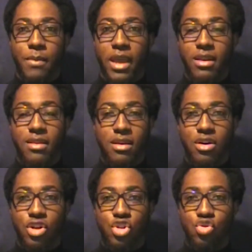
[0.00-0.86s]

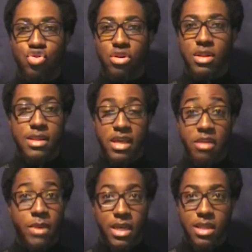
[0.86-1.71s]
anything unusual,
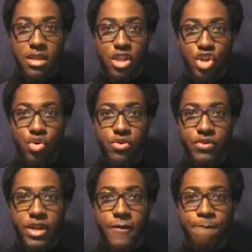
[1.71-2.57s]
sediments in the
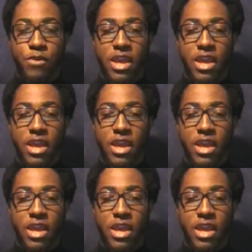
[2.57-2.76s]
urine.